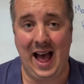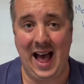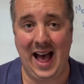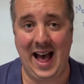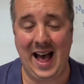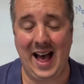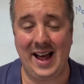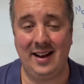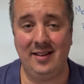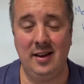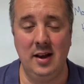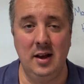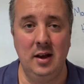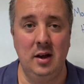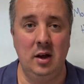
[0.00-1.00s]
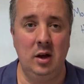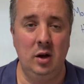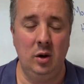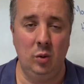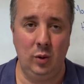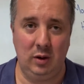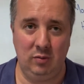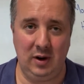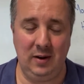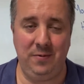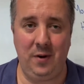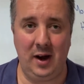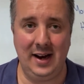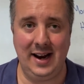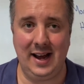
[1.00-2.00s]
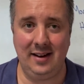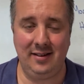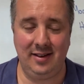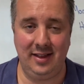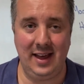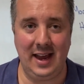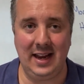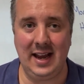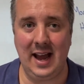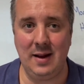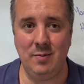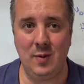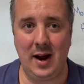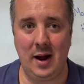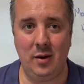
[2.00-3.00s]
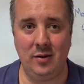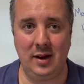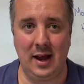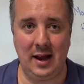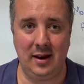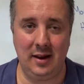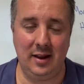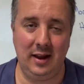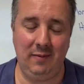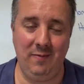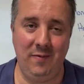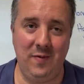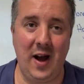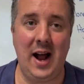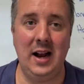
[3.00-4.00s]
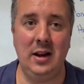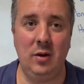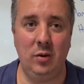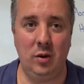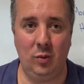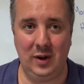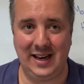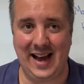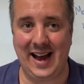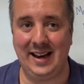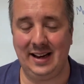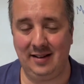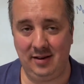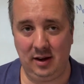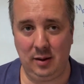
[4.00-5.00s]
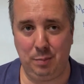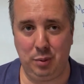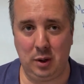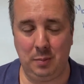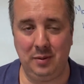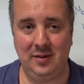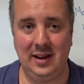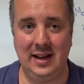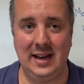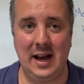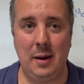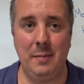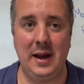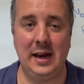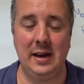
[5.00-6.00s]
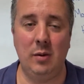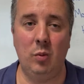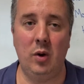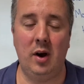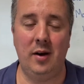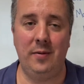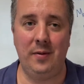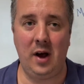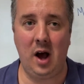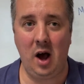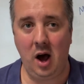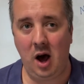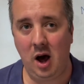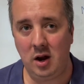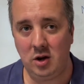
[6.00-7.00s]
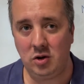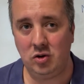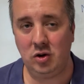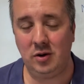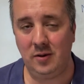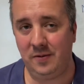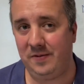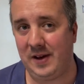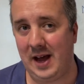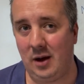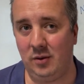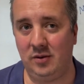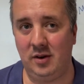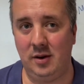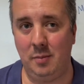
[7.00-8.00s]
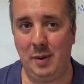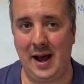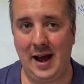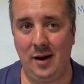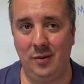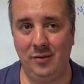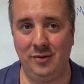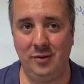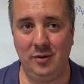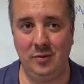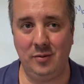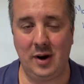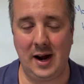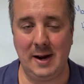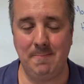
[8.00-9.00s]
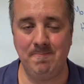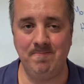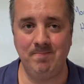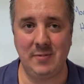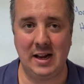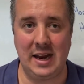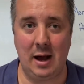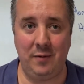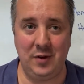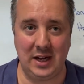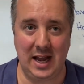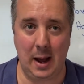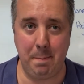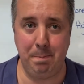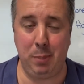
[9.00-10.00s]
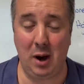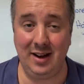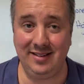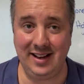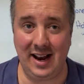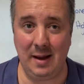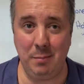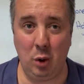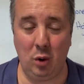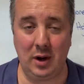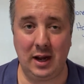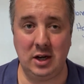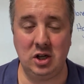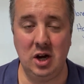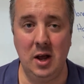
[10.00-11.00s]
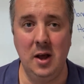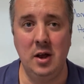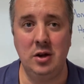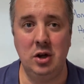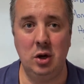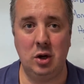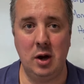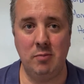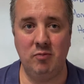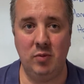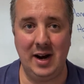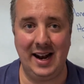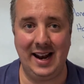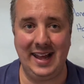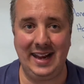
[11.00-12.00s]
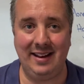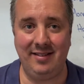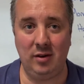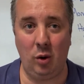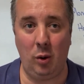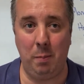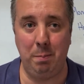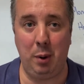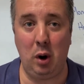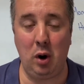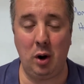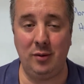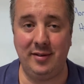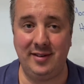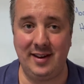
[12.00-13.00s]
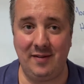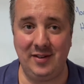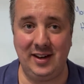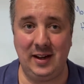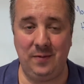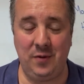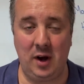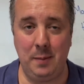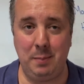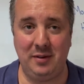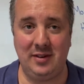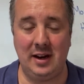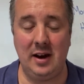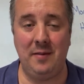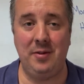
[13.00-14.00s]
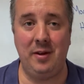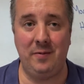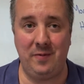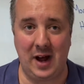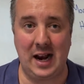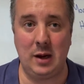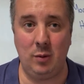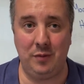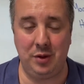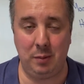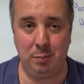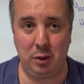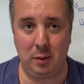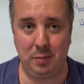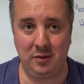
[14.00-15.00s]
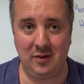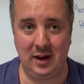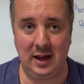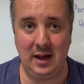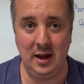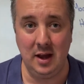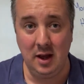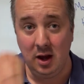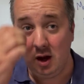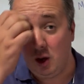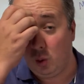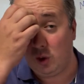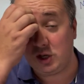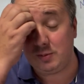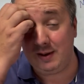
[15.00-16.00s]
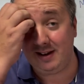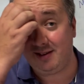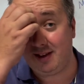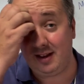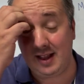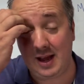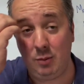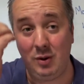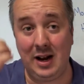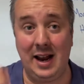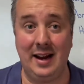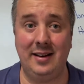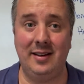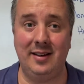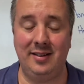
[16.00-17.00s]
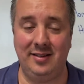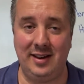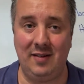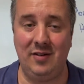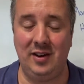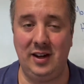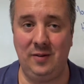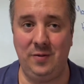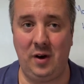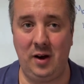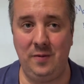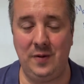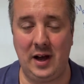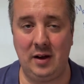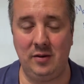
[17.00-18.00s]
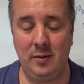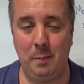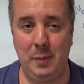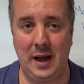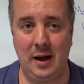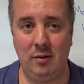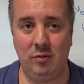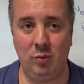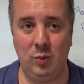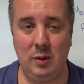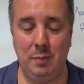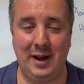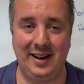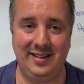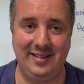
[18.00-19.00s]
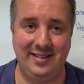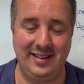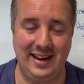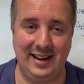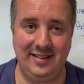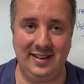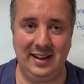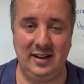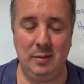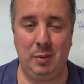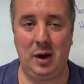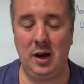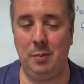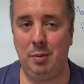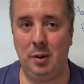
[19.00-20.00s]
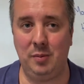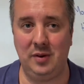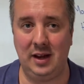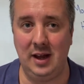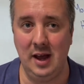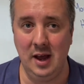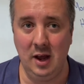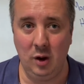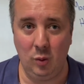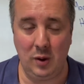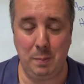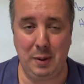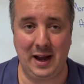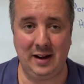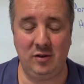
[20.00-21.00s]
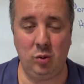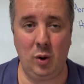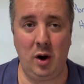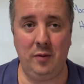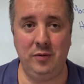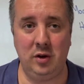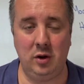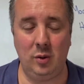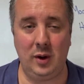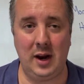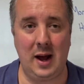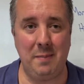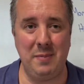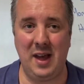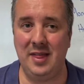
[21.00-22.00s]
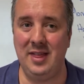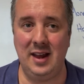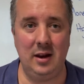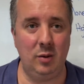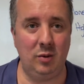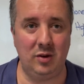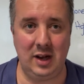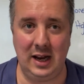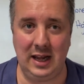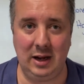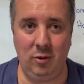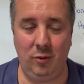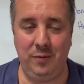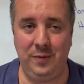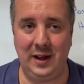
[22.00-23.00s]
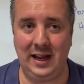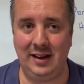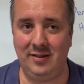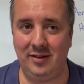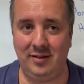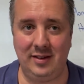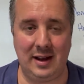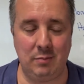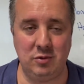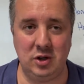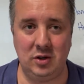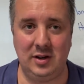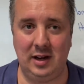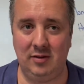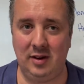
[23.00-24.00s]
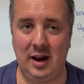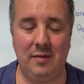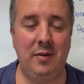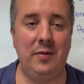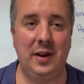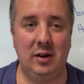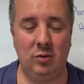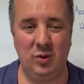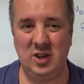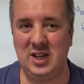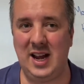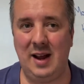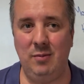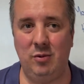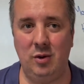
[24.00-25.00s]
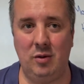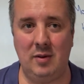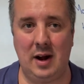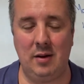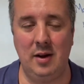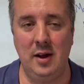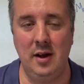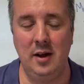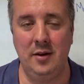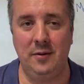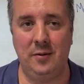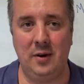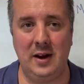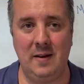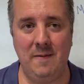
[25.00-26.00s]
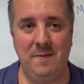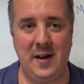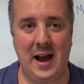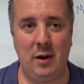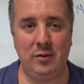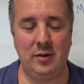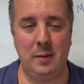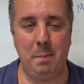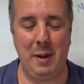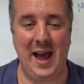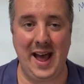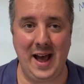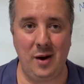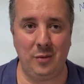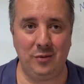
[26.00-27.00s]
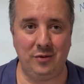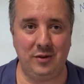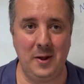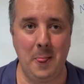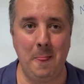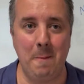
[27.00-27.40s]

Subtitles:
And we refinanced, they came round, and the value that we'd added to the property now made it worth £100,000, right? Now, if you get a buy-to-let mortgage, you can release or borrow 75% of the value of the property, which means that they would lend us £75,000. We paid £60,000 to buy the property, we paid £12,000 to do it up, and then there was legal fees and stamp duties and other things, which came to around £3,000.